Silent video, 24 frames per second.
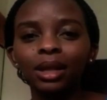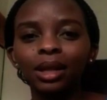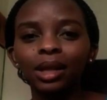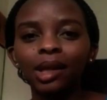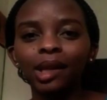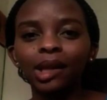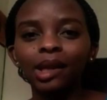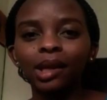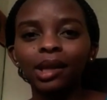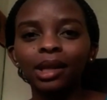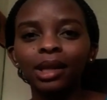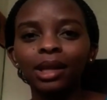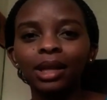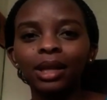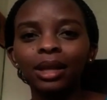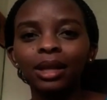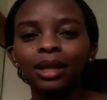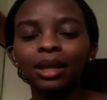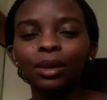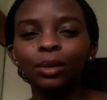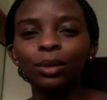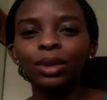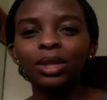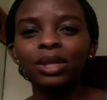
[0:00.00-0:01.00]
he
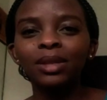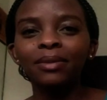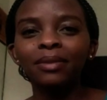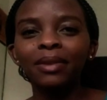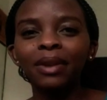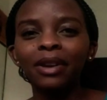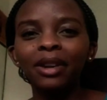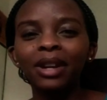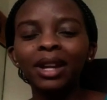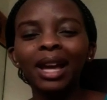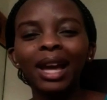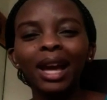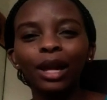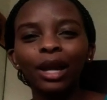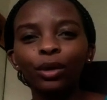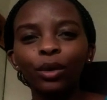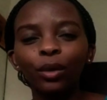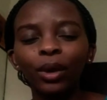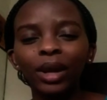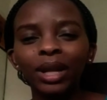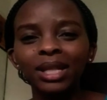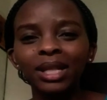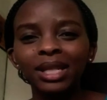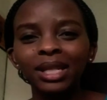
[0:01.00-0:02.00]
was very eloquent,
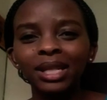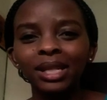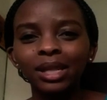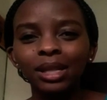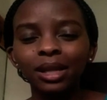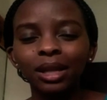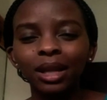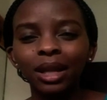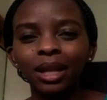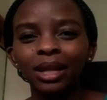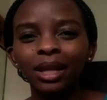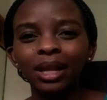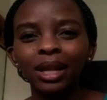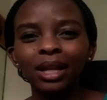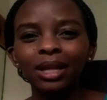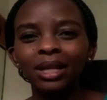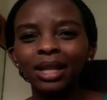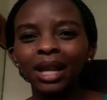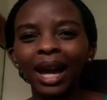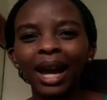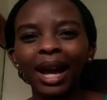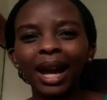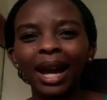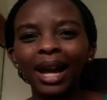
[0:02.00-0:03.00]
and
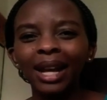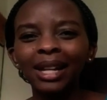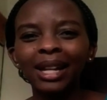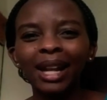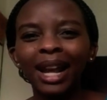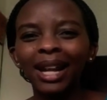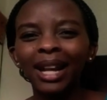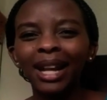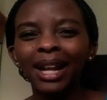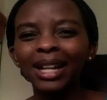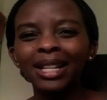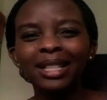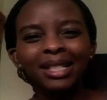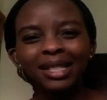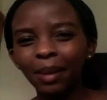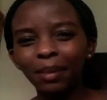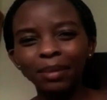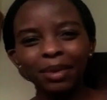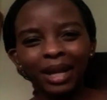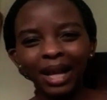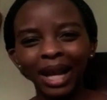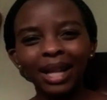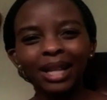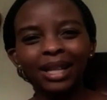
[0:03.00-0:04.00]
it's something I'd
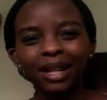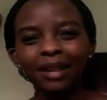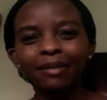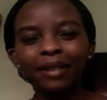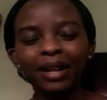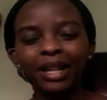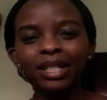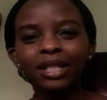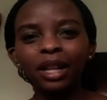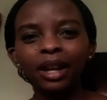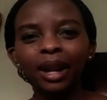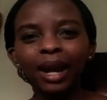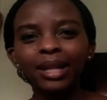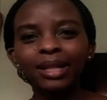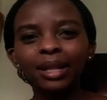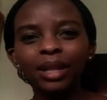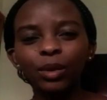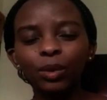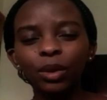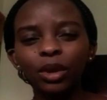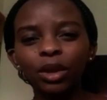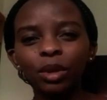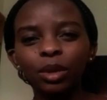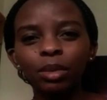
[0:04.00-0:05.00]
never interacted
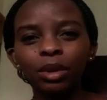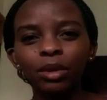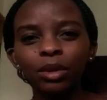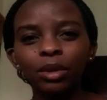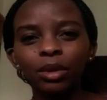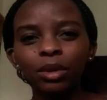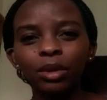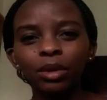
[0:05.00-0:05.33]
with before.